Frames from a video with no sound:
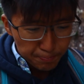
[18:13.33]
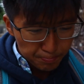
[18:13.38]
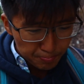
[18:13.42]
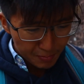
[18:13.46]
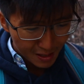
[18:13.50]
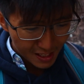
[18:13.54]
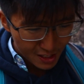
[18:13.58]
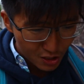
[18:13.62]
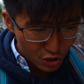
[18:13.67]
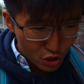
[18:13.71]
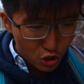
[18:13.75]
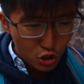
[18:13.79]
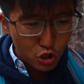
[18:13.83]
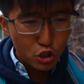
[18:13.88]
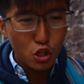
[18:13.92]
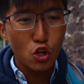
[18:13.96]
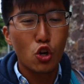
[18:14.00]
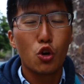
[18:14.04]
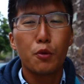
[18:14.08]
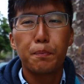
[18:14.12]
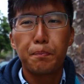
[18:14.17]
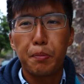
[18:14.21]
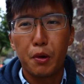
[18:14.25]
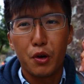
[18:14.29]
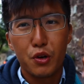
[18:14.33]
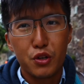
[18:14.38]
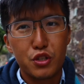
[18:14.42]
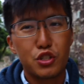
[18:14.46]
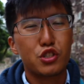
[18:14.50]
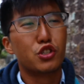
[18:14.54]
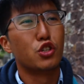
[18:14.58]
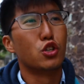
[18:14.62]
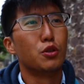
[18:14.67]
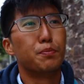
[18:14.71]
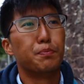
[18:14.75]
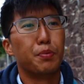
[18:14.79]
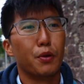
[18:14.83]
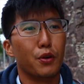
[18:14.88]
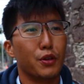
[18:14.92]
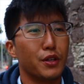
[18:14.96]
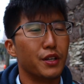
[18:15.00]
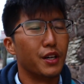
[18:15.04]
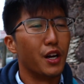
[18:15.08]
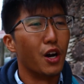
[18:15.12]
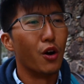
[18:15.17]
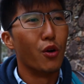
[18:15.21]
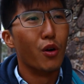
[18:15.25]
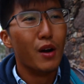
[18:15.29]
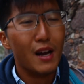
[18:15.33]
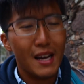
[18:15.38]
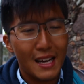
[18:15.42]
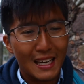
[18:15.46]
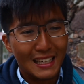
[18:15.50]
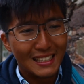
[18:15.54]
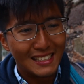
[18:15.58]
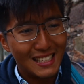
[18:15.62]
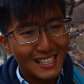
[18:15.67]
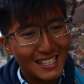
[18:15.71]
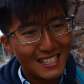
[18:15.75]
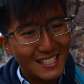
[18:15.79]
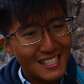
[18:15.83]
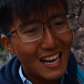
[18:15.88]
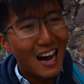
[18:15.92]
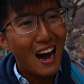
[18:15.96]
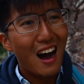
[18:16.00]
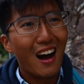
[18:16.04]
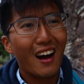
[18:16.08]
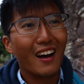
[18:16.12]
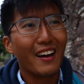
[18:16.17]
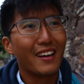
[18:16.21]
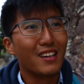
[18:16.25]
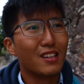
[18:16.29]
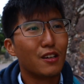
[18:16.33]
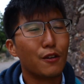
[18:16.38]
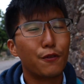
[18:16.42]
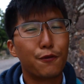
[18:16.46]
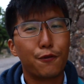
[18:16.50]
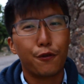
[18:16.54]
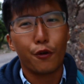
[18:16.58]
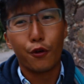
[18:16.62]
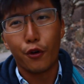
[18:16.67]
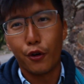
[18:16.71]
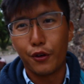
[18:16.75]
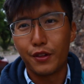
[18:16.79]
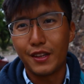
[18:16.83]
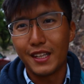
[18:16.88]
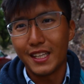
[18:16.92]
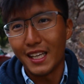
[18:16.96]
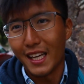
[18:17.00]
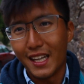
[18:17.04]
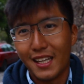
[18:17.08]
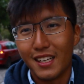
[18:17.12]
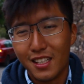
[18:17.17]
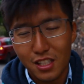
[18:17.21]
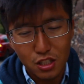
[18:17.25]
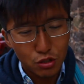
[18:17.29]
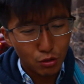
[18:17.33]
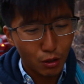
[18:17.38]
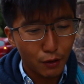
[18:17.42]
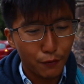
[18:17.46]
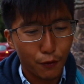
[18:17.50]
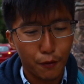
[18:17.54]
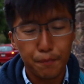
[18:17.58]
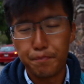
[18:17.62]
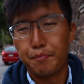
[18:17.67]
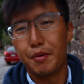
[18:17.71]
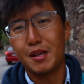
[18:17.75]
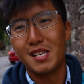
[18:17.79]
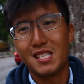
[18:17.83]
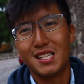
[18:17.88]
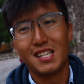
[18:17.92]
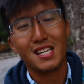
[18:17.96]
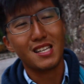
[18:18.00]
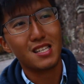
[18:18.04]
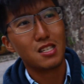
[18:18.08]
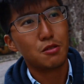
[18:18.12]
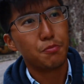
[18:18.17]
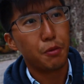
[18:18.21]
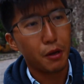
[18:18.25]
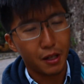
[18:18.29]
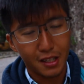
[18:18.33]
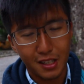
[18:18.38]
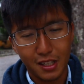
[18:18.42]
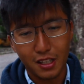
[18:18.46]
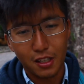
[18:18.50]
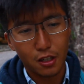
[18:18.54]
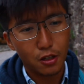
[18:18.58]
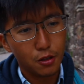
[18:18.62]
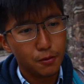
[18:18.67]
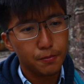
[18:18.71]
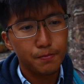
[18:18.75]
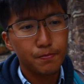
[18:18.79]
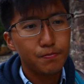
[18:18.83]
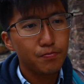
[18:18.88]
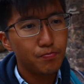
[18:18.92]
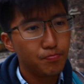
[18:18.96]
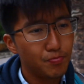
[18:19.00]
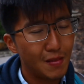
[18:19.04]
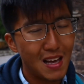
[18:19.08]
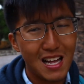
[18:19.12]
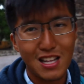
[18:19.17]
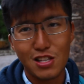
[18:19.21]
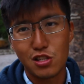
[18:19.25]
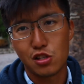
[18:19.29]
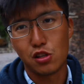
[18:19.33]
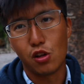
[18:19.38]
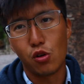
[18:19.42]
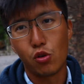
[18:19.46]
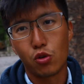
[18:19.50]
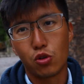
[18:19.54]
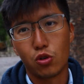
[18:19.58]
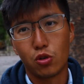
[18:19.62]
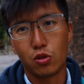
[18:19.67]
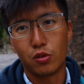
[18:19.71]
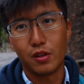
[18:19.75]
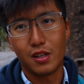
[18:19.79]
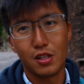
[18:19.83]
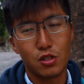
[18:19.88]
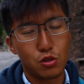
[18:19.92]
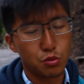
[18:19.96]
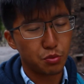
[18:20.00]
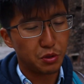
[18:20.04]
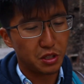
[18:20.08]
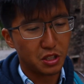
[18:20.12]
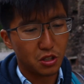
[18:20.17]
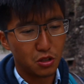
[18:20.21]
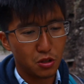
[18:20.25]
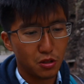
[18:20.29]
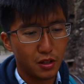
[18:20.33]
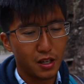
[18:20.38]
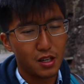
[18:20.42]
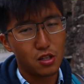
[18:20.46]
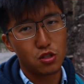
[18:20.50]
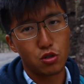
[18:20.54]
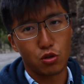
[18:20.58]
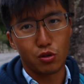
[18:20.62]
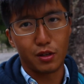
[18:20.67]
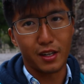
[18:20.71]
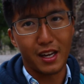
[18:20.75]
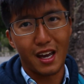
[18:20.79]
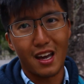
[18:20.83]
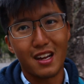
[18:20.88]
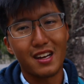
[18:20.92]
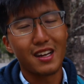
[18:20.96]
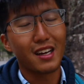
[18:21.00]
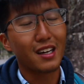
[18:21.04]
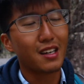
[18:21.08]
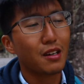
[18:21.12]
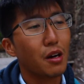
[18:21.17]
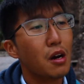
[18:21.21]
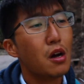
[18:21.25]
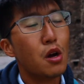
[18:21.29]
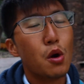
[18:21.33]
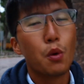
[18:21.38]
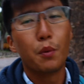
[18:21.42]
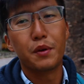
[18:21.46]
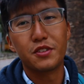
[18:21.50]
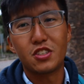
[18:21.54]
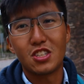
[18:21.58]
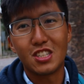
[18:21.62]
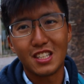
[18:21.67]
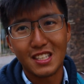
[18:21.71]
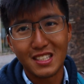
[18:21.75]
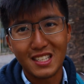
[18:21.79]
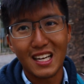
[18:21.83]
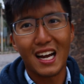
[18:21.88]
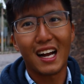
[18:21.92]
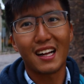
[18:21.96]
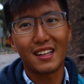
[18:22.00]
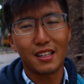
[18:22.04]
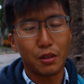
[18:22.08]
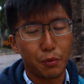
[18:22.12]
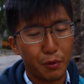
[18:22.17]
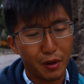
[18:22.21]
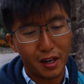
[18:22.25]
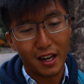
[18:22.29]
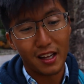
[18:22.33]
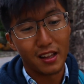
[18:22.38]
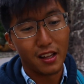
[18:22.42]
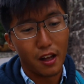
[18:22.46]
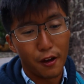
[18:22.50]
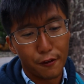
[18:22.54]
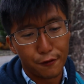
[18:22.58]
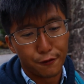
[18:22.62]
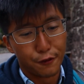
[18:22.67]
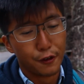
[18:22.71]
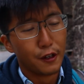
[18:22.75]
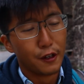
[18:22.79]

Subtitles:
It's super, you know, designed for the industry, for business, but here it's local, it's real, it's organic, which is exactly what I love.